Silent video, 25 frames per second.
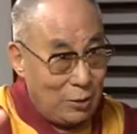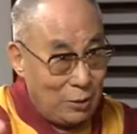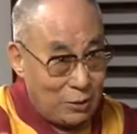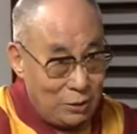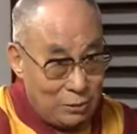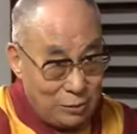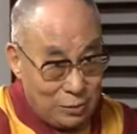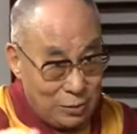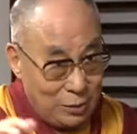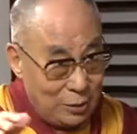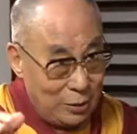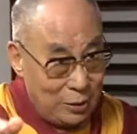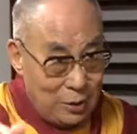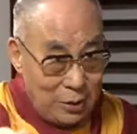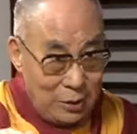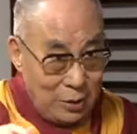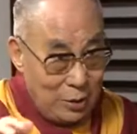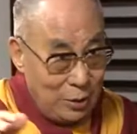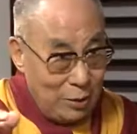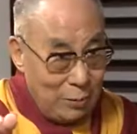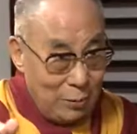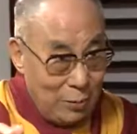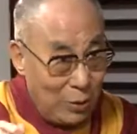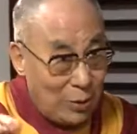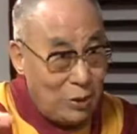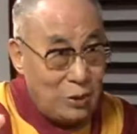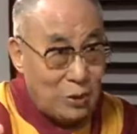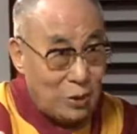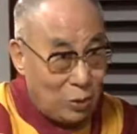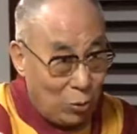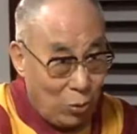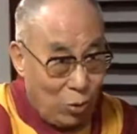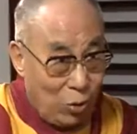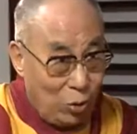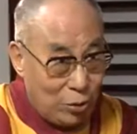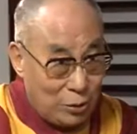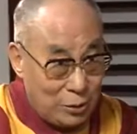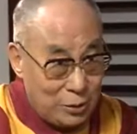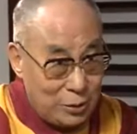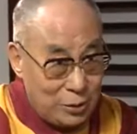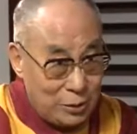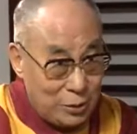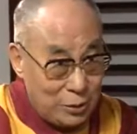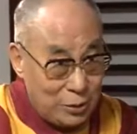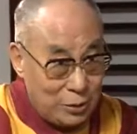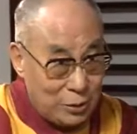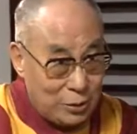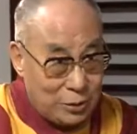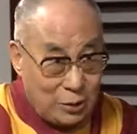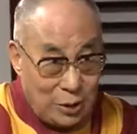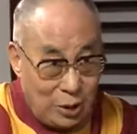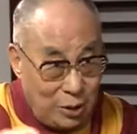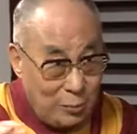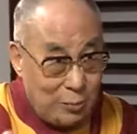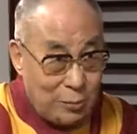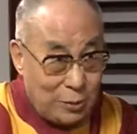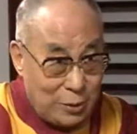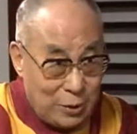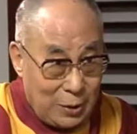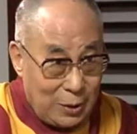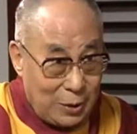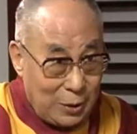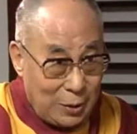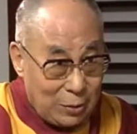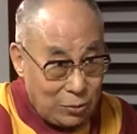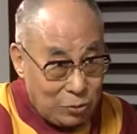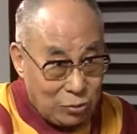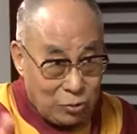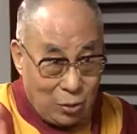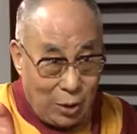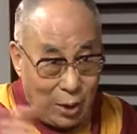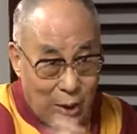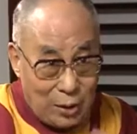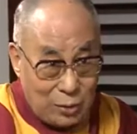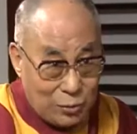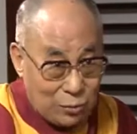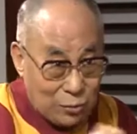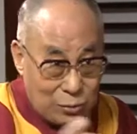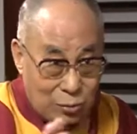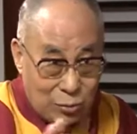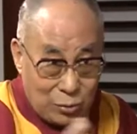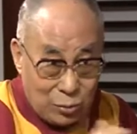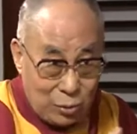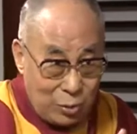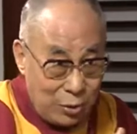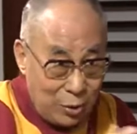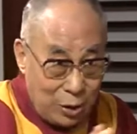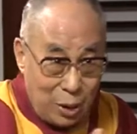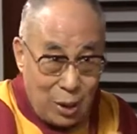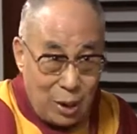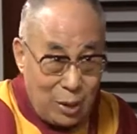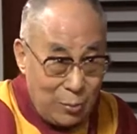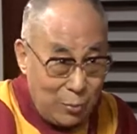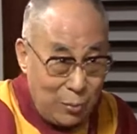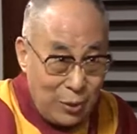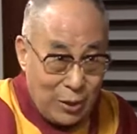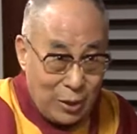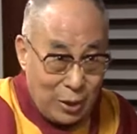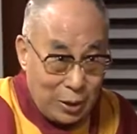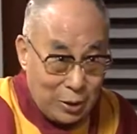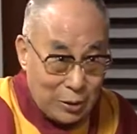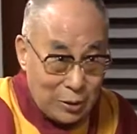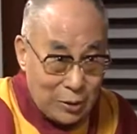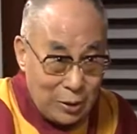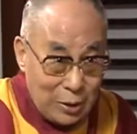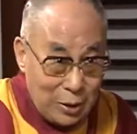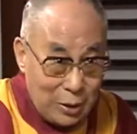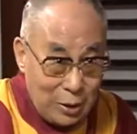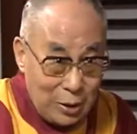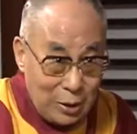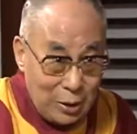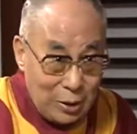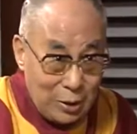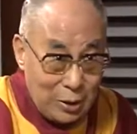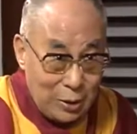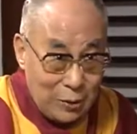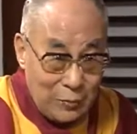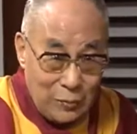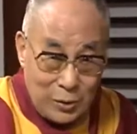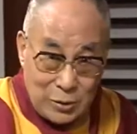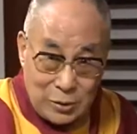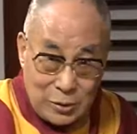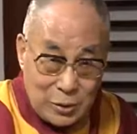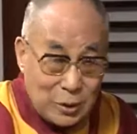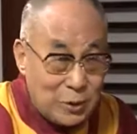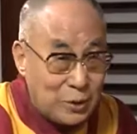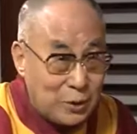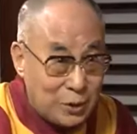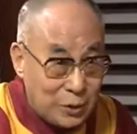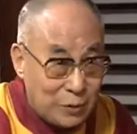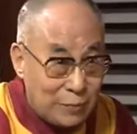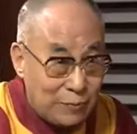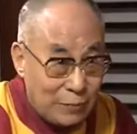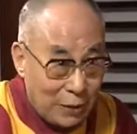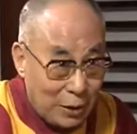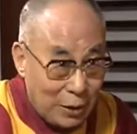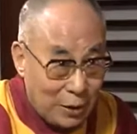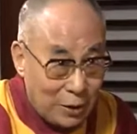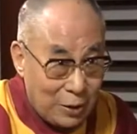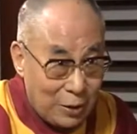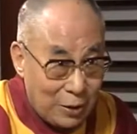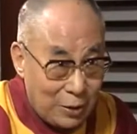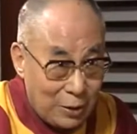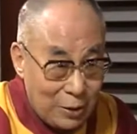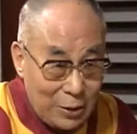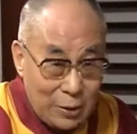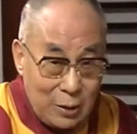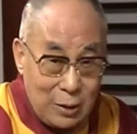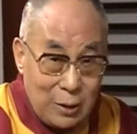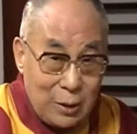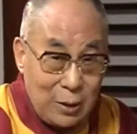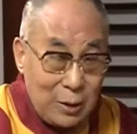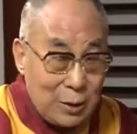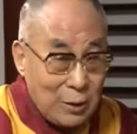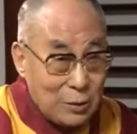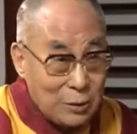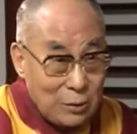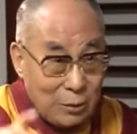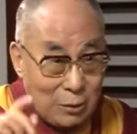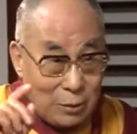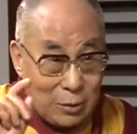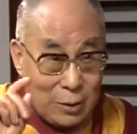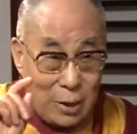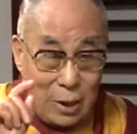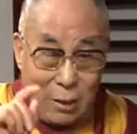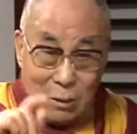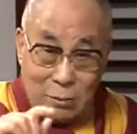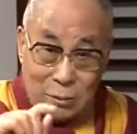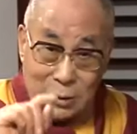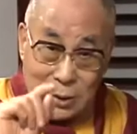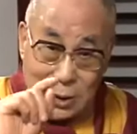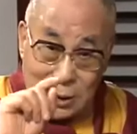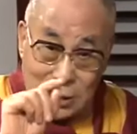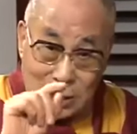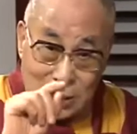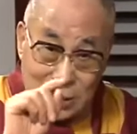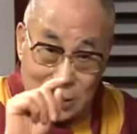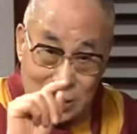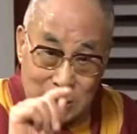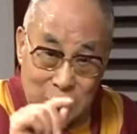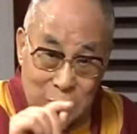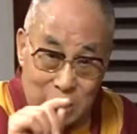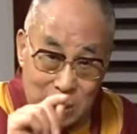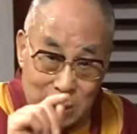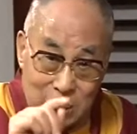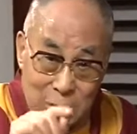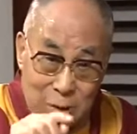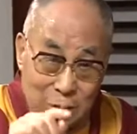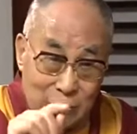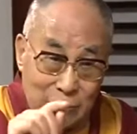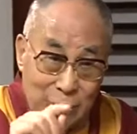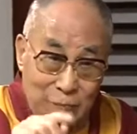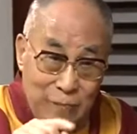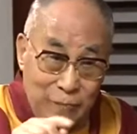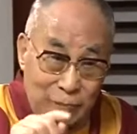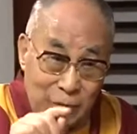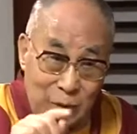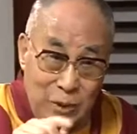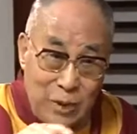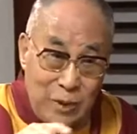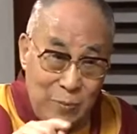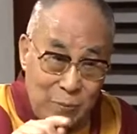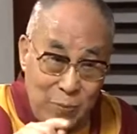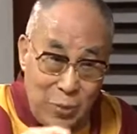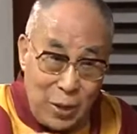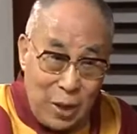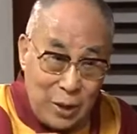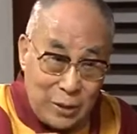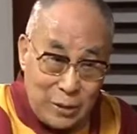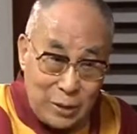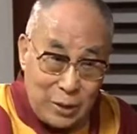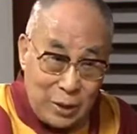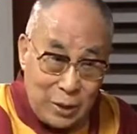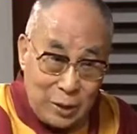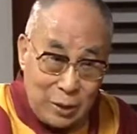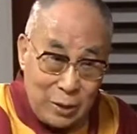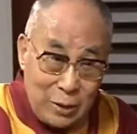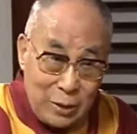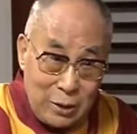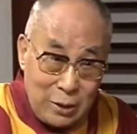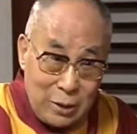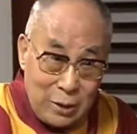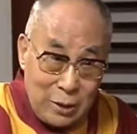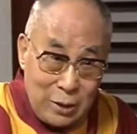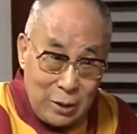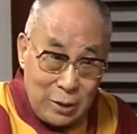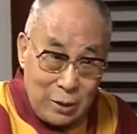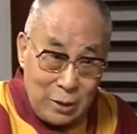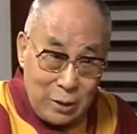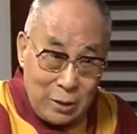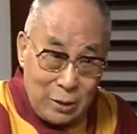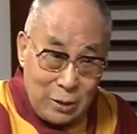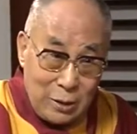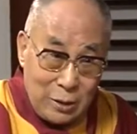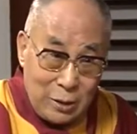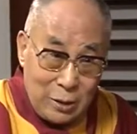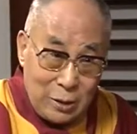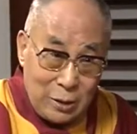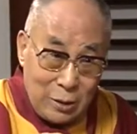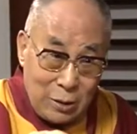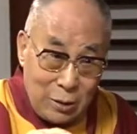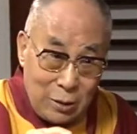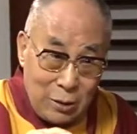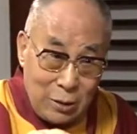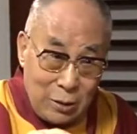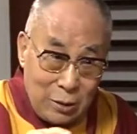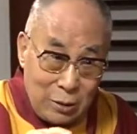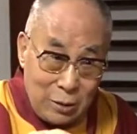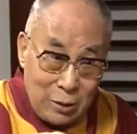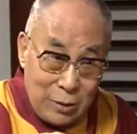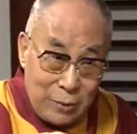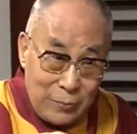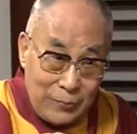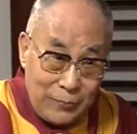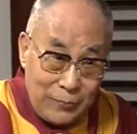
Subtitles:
was, you see, many records deliberately try to eliminate the religious faith. So now there's the very party sort